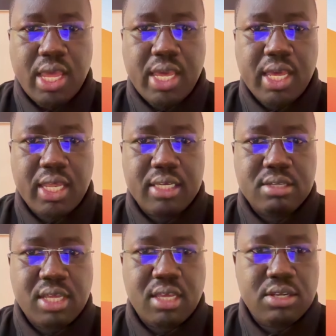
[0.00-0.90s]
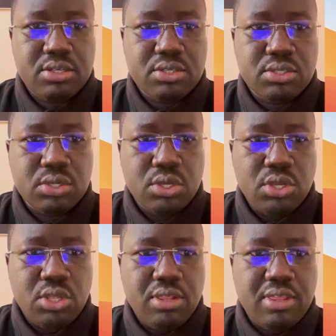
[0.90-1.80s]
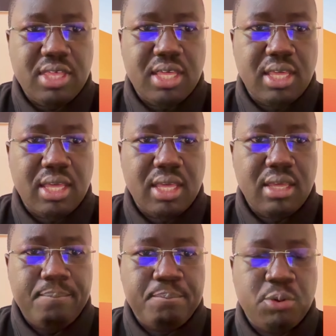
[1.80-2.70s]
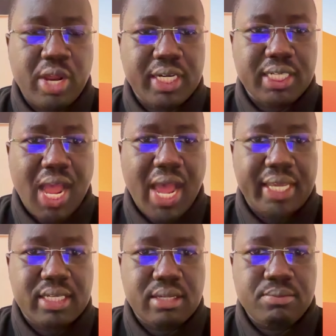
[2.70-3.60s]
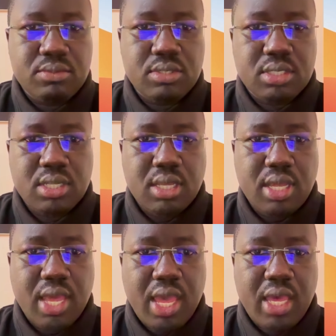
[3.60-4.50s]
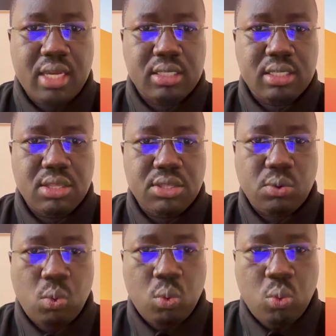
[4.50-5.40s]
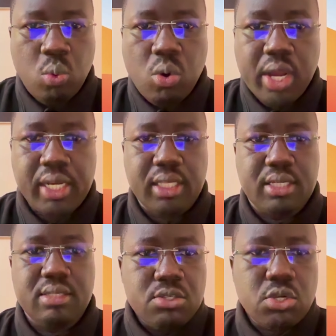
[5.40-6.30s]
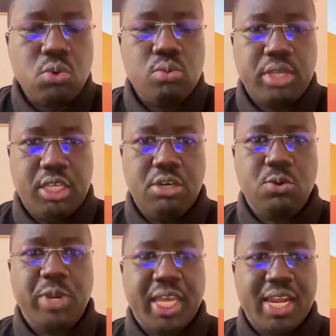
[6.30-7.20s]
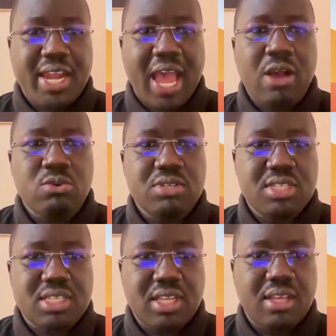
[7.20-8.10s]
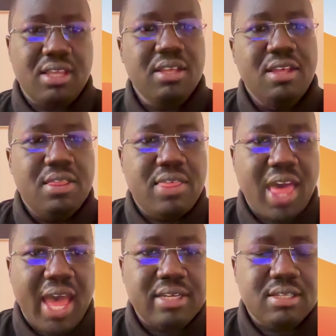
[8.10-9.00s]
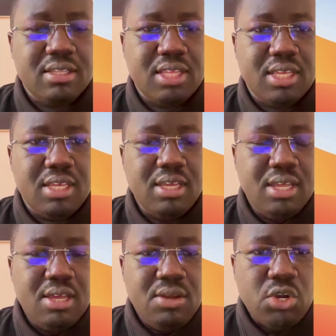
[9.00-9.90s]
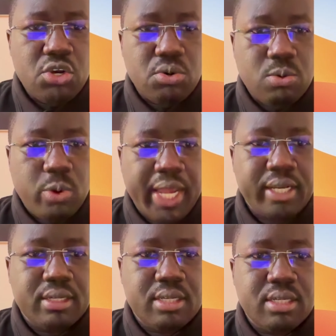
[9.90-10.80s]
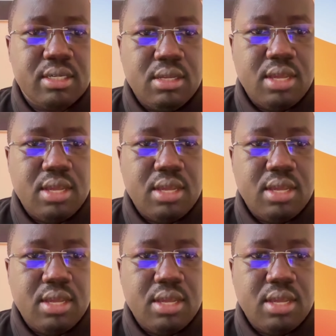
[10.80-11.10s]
and here's the product items and the quantity. So here we can now see that the correct